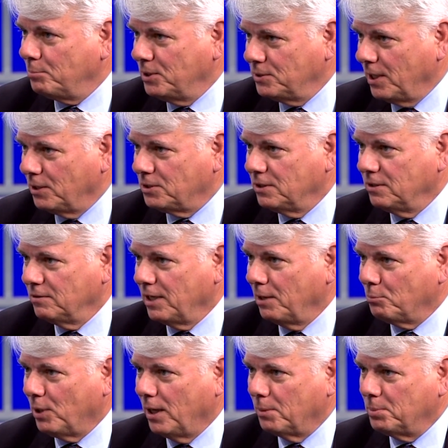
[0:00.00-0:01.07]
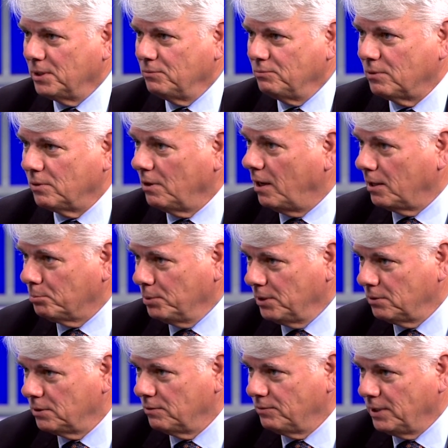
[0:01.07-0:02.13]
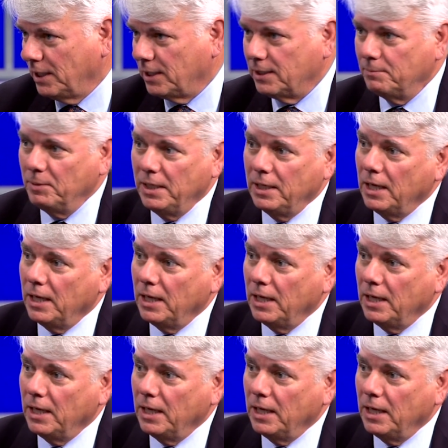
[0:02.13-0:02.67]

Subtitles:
possession of that property a long period of time.